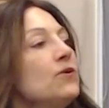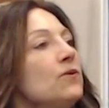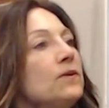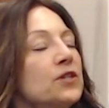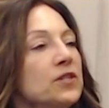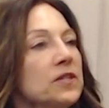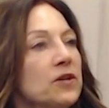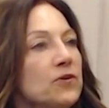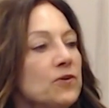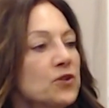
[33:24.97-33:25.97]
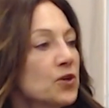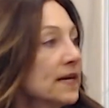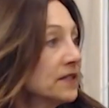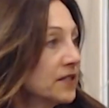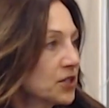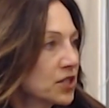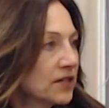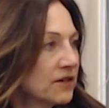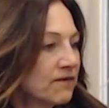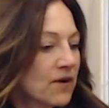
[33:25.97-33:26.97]
You
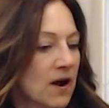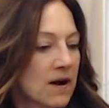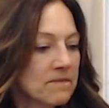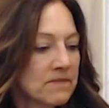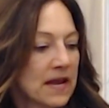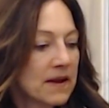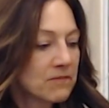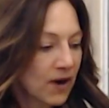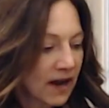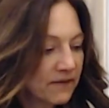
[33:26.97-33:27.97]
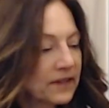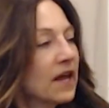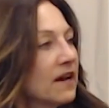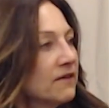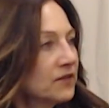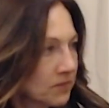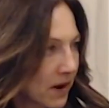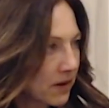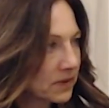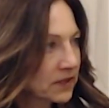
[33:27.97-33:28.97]
transitioned from private life
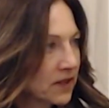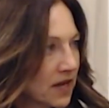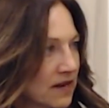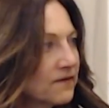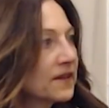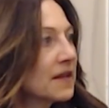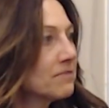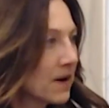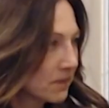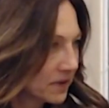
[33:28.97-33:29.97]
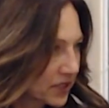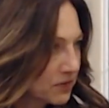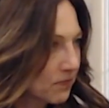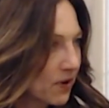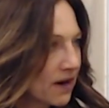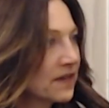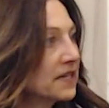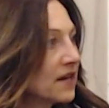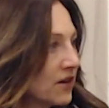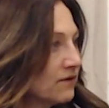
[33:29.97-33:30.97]
to public life and then public to private.